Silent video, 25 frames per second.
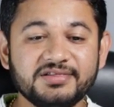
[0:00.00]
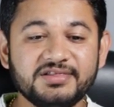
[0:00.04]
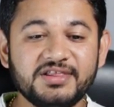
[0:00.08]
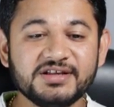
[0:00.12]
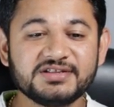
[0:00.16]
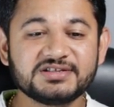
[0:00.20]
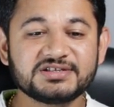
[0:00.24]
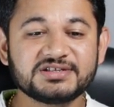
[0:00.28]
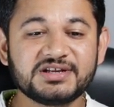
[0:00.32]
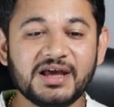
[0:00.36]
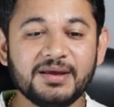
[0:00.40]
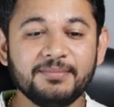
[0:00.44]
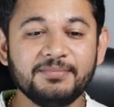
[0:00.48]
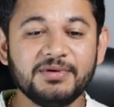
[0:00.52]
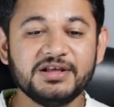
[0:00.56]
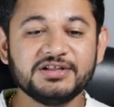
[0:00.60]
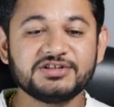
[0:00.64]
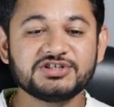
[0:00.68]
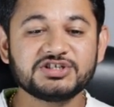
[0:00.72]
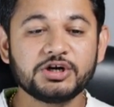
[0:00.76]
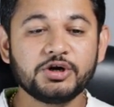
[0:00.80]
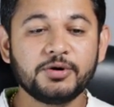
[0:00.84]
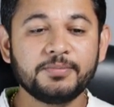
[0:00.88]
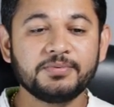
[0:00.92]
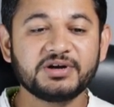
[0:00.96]
This time
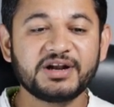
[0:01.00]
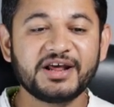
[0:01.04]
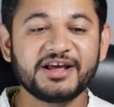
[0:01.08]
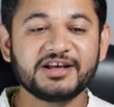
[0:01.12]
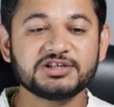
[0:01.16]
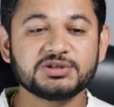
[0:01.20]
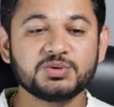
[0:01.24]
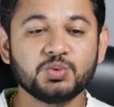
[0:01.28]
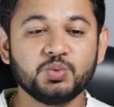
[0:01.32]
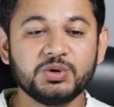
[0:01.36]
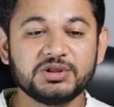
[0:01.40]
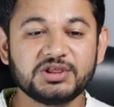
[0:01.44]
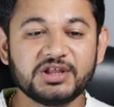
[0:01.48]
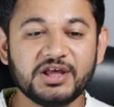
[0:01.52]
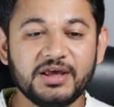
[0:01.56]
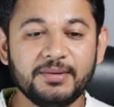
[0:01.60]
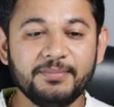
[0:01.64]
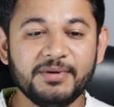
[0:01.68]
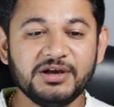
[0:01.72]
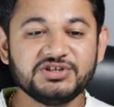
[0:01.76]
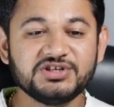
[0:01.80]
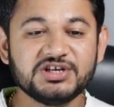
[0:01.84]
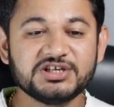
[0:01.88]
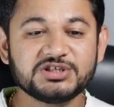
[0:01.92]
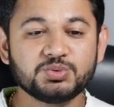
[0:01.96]
instead of text with
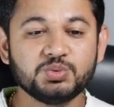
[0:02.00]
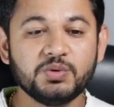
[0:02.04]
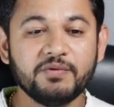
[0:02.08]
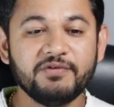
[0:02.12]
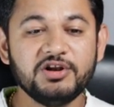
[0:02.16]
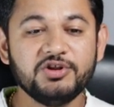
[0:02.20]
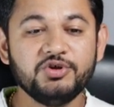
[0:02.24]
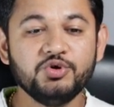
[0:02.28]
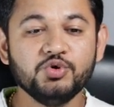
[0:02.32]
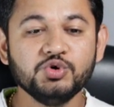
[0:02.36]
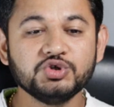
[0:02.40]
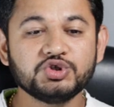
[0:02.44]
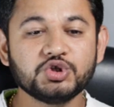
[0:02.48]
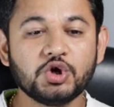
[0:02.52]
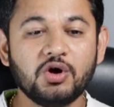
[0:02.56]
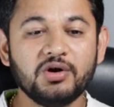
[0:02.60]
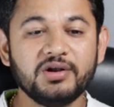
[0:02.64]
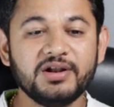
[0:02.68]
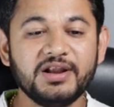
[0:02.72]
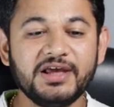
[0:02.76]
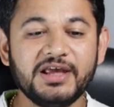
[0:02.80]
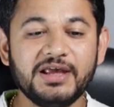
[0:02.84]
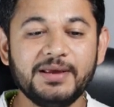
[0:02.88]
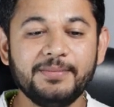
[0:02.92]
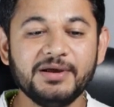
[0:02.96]
images, we will use
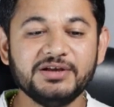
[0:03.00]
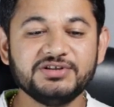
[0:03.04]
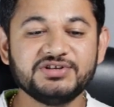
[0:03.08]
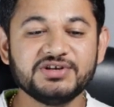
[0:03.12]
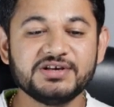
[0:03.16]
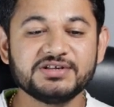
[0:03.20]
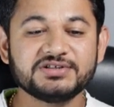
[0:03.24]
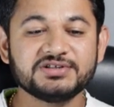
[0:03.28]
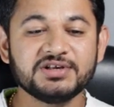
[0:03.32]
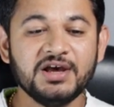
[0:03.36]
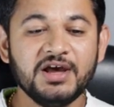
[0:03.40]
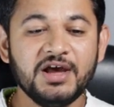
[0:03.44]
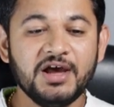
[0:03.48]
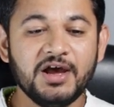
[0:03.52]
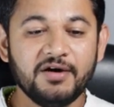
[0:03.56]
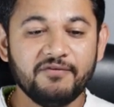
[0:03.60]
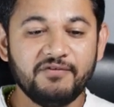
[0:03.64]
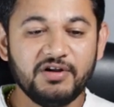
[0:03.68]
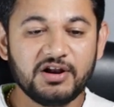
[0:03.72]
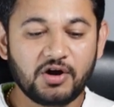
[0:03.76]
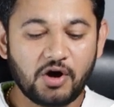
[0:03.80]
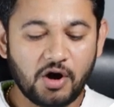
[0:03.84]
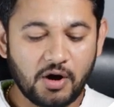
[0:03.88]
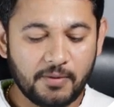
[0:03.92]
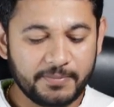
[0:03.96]
only images.
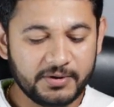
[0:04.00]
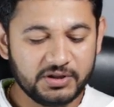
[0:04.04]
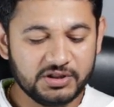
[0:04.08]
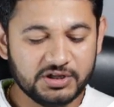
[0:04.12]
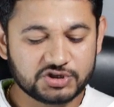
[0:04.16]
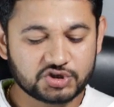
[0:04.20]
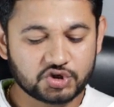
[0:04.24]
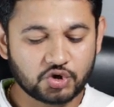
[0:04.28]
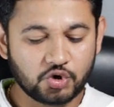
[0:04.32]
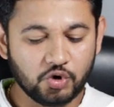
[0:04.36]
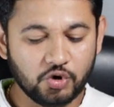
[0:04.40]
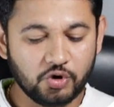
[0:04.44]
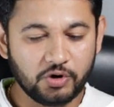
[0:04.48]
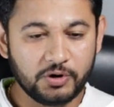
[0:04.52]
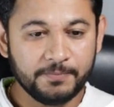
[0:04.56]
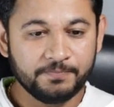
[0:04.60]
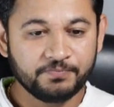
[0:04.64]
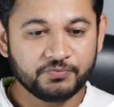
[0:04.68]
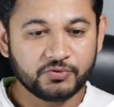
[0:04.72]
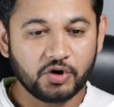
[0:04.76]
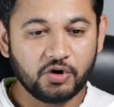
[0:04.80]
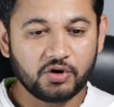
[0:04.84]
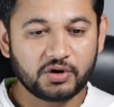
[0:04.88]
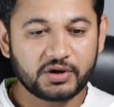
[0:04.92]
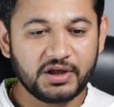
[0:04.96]
We'll copy this code.
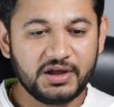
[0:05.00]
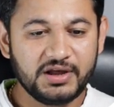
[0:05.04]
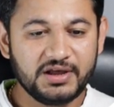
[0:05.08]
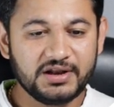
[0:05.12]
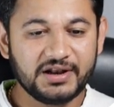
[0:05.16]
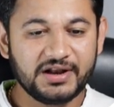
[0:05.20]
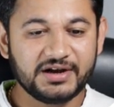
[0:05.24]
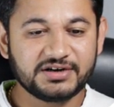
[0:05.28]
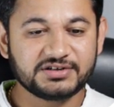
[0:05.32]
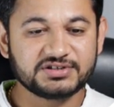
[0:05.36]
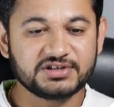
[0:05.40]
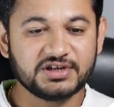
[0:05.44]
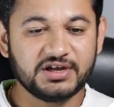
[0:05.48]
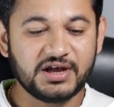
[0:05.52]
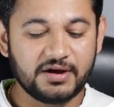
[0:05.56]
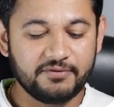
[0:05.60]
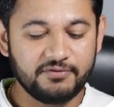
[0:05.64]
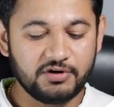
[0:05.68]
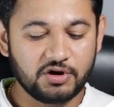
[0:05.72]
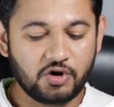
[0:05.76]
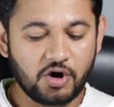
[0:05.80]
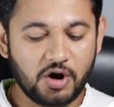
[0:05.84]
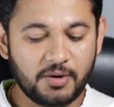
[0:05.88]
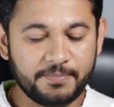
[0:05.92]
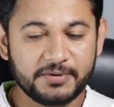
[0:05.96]
Okay, let's say I
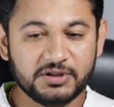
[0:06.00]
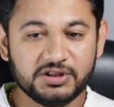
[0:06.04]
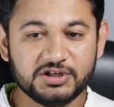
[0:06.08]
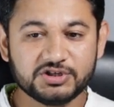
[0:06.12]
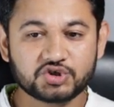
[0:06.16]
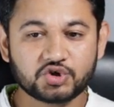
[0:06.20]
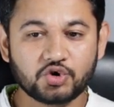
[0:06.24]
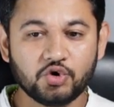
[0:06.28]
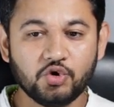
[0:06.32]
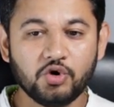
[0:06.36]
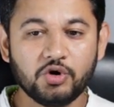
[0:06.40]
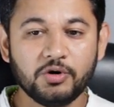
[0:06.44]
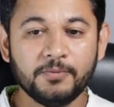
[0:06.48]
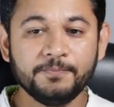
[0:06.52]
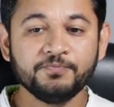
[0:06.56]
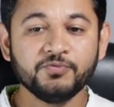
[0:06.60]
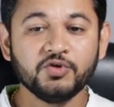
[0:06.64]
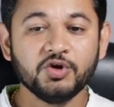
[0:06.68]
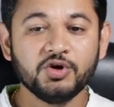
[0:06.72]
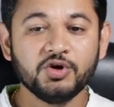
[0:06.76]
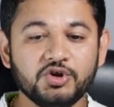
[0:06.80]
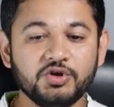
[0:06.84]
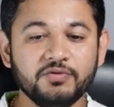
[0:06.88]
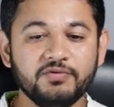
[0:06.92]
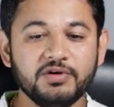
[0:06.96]
will copy this code.
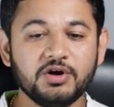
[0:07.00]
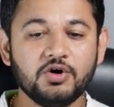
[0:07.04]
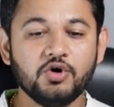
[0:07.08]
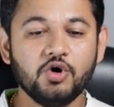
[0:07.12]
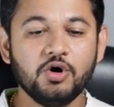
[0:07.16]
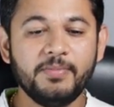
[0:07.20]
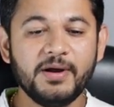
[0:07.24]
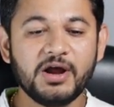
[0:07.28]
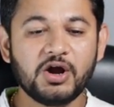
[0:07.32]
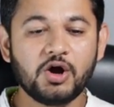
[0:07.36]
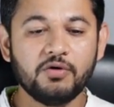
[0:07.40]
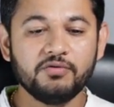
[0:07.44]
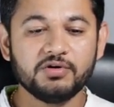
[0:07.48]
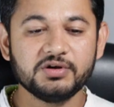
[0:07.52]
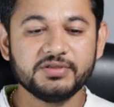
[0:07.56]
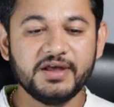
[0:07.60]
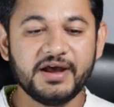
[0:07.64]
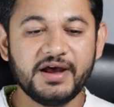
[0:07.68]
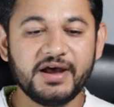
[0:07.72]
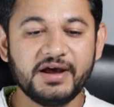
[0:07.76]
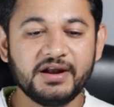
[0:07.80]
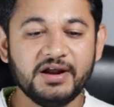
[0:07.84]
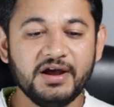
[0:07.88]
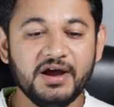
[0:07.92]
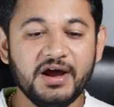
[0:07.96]
You will go back over
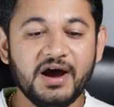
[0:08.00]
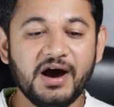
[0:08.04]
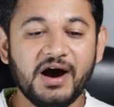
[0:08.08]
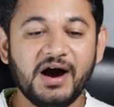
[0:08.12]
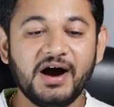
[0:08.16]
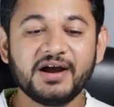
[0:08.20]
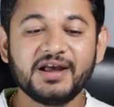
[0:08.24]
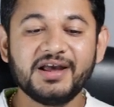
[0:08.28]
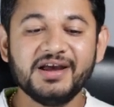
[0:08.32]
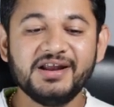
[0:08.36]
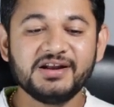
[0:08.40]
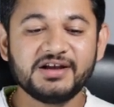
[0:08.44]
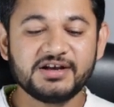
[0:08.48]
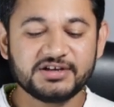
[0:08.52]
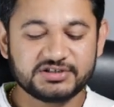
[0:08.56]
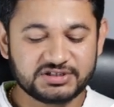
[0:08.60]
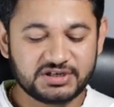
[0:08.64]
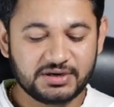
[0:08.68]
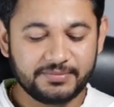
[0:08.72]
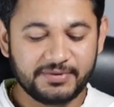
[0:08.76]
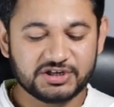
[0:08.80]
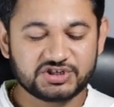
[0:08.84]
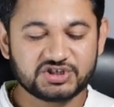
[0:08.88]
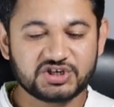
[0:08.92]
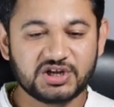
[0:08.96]
there, again
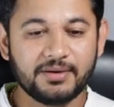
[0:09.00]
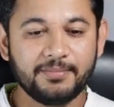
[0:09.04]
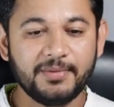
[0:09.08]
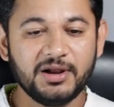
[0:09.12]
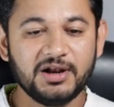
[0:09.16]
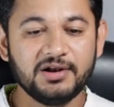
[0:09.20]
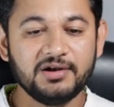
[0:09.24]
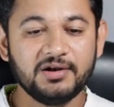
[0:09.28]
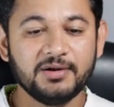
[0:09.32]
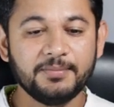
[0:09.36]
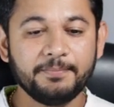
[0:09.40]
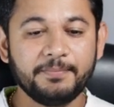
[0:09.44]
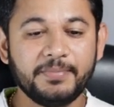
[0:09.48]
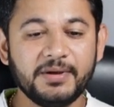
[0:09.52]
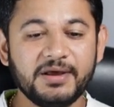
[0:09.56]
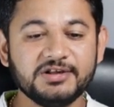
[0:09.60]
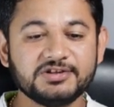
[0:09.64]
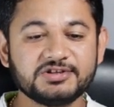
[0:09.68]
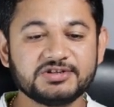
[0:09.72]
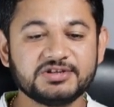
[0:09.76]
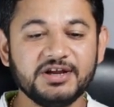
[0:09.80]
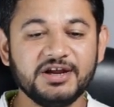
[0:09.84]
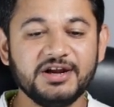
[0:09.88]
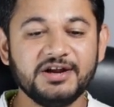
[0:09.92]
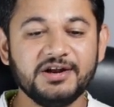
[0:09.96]
custom H T M L,
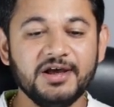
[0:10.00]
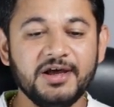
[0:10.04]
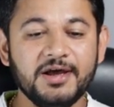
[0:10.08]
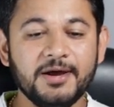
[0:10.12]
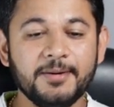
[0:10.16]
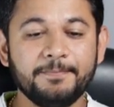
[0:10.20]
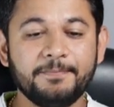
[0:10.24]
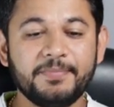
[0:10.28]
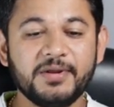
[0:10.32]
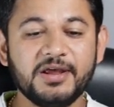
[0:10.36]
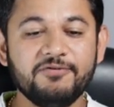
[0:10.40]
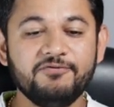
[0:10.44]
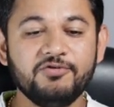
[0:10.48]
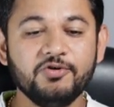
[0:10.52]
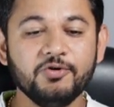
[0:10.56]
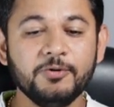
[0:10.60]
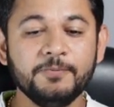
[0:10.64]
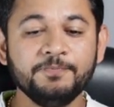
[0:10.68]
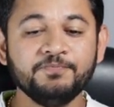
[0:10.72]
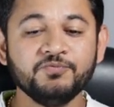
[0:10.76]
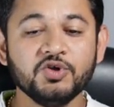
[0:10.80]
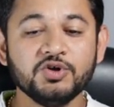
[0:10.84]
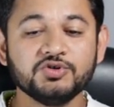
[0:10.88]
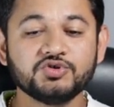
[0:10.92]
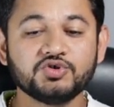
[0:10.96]
paste it,
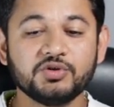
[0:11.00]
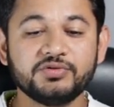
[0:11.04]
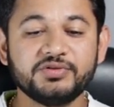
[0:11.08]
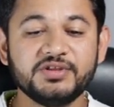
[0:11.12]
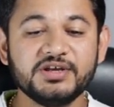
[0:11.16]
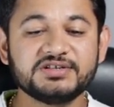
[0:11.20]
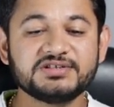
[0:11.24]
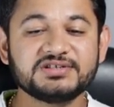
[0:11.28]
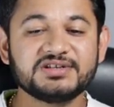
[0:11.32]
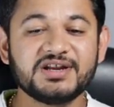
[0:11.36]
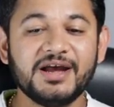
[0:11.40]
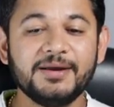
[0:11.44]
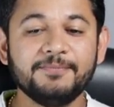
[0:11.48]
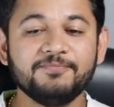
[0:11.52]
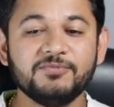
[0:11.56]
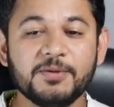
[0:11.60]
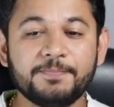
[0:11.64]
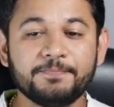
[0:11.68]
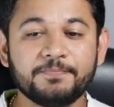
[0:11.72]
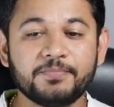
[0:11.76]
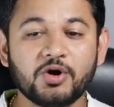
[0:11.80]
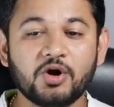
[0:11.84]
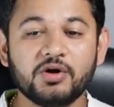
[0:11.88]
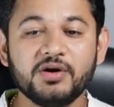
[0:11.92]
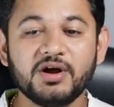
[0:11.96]
preview. So this time the
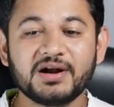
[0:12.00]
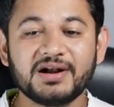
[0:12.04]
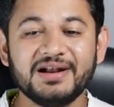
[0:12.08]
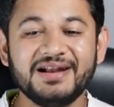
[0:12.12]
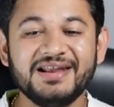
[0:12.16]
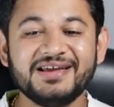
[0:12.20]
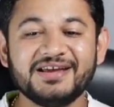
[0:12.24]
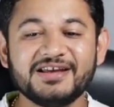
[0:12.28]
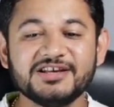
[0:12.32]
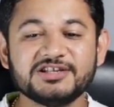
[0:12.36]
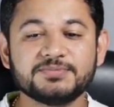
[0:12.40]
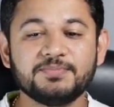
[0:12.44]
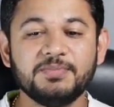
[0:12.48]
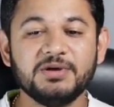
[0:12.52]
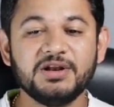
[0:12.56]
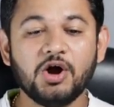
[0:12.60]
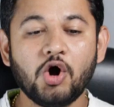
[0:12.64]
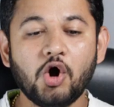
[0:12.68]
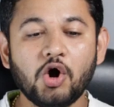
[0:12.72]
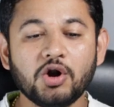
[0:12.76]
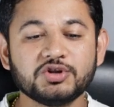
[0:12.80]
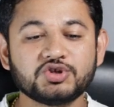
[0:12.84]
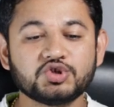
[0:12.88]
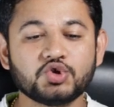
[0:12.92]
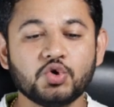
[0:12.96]
product link has been
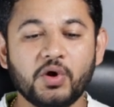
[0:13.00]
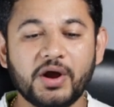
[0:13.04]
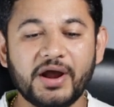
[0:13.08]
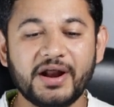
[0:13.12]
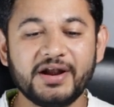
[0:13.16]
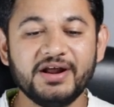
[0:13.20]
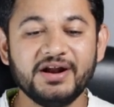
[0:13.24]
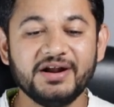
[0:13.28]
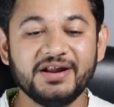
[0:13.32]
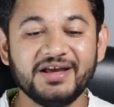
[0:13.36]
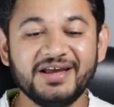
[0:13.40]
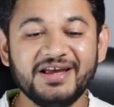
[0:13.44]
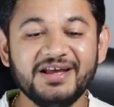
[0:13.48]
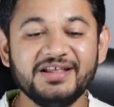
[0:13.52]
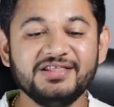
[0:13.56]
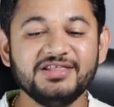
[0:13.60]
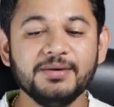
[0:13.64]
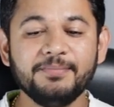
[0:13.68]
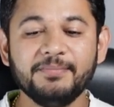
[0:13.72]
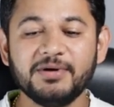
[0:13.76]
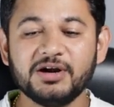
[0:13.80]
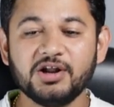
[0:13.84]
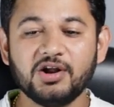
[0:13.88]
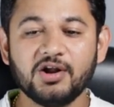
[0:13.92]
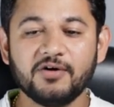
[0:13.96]
also added in
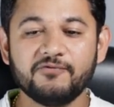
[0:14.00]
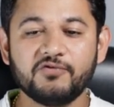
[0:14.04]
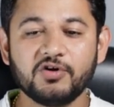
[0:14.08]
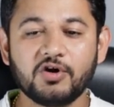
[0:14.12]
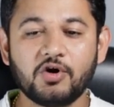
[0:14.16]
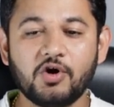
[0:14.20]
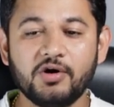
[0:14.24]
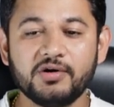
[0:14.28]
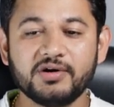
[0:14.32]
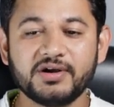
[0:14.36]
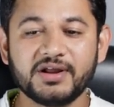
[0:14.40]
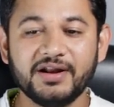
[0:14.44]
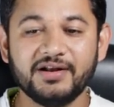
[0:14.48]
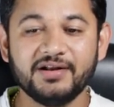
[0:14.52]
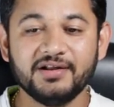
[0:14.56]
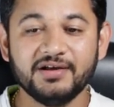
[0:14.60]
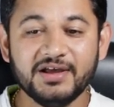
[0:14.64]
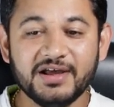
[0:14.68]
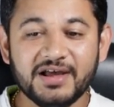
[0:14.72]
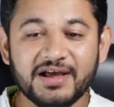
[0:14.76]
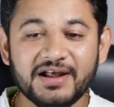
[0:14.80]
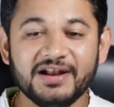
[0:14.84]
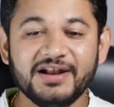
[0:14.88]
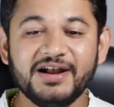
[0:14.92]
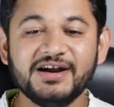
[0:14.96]
the middle of a content.
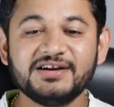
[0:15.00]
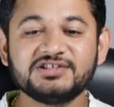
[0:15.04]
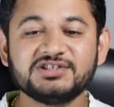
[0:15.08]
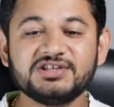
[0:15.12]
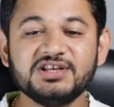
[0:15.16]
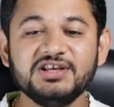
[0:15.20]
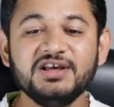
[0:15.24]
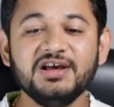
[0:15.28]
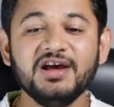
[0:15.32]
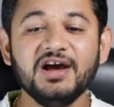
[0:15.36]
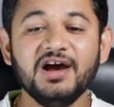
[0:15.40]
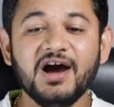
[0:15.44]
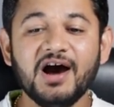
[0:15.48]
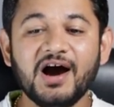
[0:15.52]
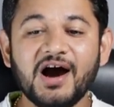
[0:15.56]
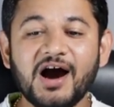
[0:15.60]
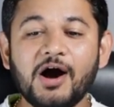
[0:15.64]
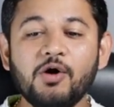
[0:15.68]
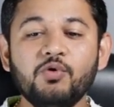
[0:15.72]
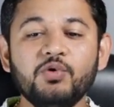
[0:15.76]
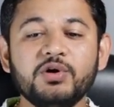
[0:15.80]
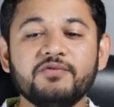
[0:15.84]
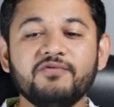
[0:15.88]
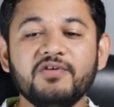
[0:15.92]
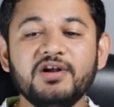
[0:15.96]
Let's see
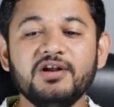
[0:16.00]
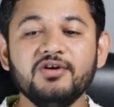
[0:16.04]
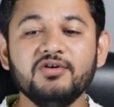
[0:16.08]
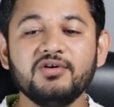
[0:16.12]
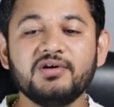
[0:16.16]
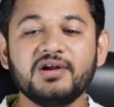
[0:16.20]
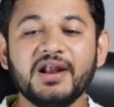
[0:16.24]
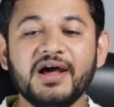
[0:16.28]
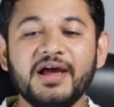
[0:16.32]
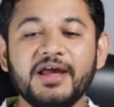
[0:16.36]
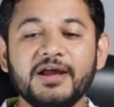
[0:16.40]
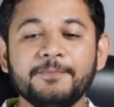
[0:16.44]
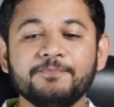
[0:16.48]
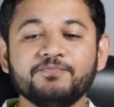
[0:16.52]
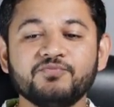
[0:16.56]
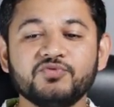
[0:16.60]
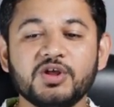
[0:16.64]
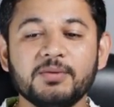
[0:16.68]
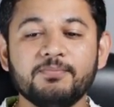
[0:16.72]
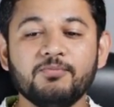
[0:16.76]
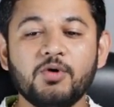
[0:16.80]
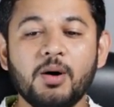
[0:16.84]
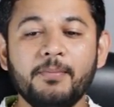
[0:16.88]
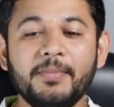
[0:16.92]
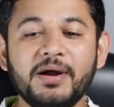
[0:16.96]
how it will look like
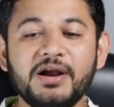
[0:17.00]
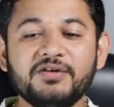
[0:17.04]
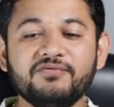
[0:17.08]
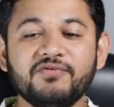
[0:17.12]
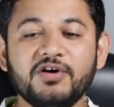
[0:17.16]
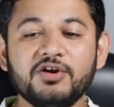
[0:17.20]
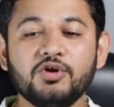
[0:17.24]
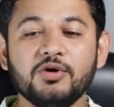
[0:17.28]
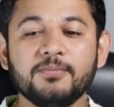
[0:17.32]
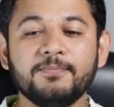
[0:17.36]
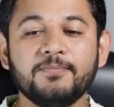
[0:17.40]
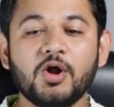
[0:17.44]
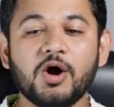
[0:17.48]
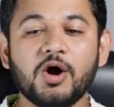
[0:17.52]
the moment when your